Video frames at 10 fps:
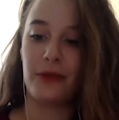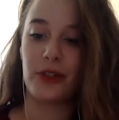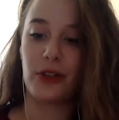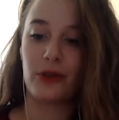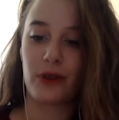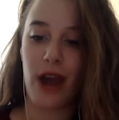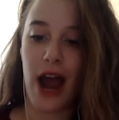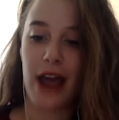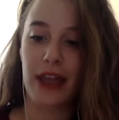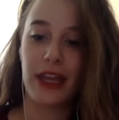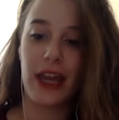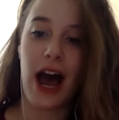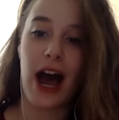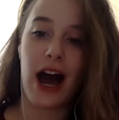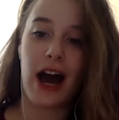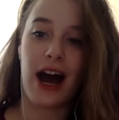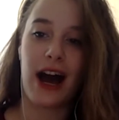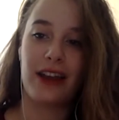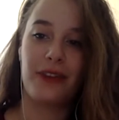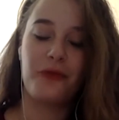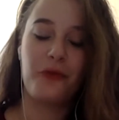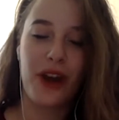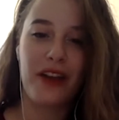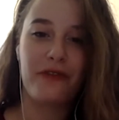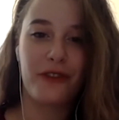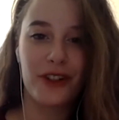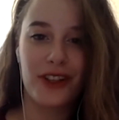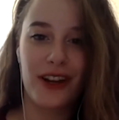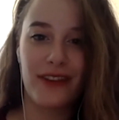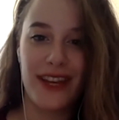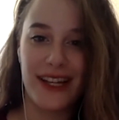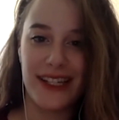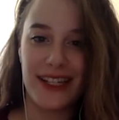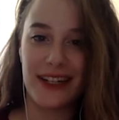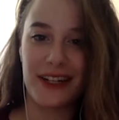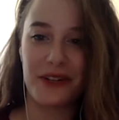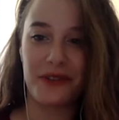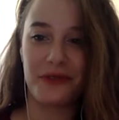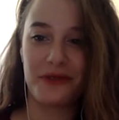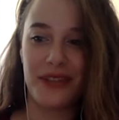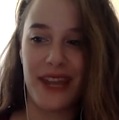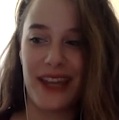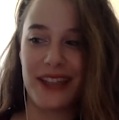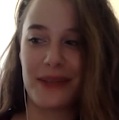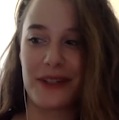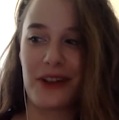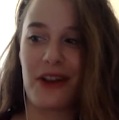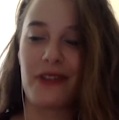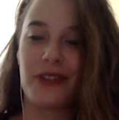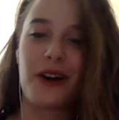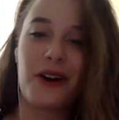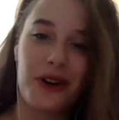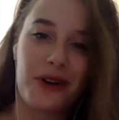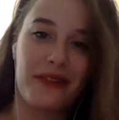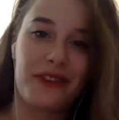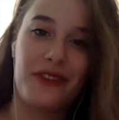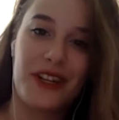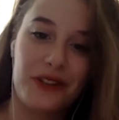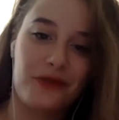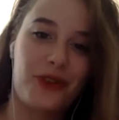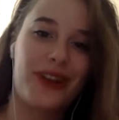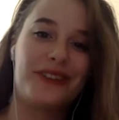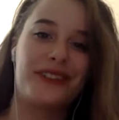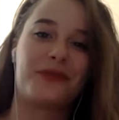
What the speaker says: So I think when I first thought of the idea of taking a semester off, I was oh no, I have to finish in 4 years.